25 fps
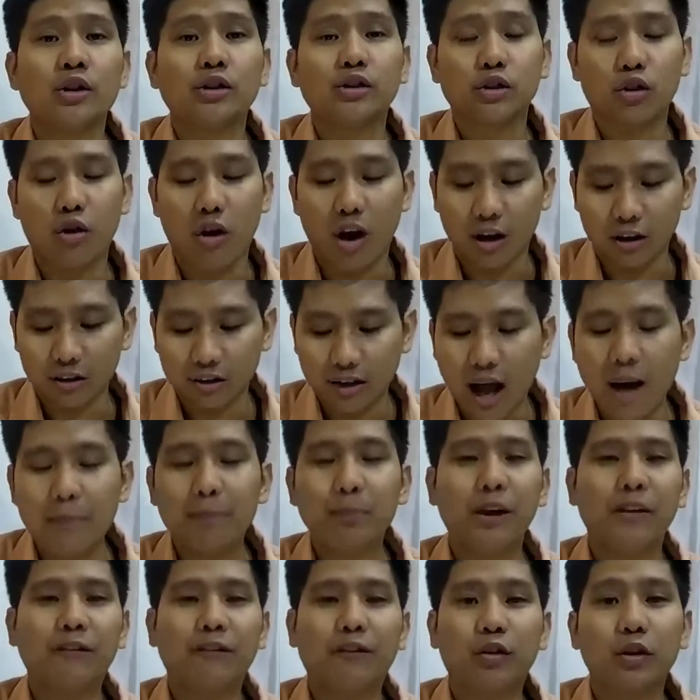So our
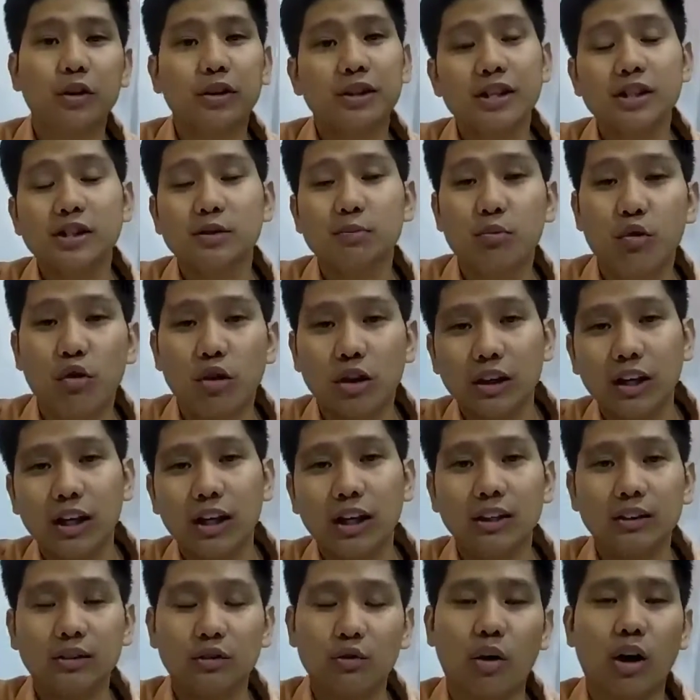topic for this
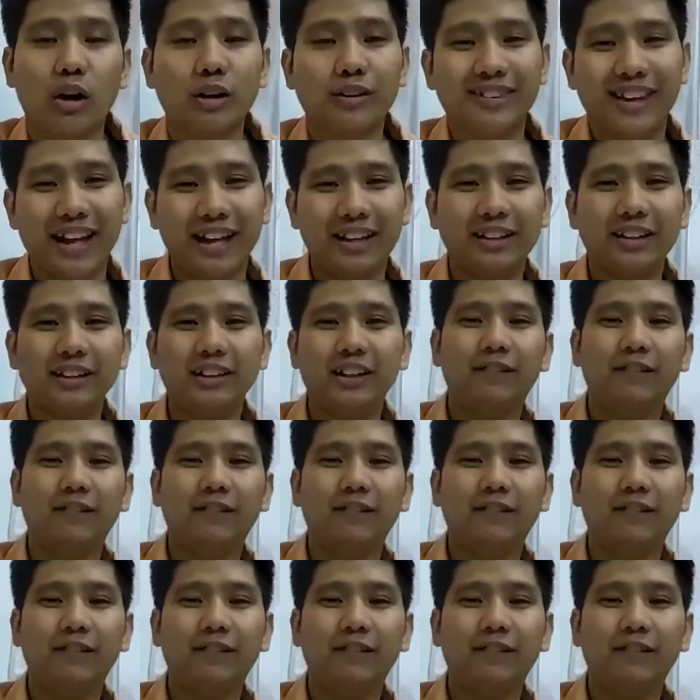morning to our daily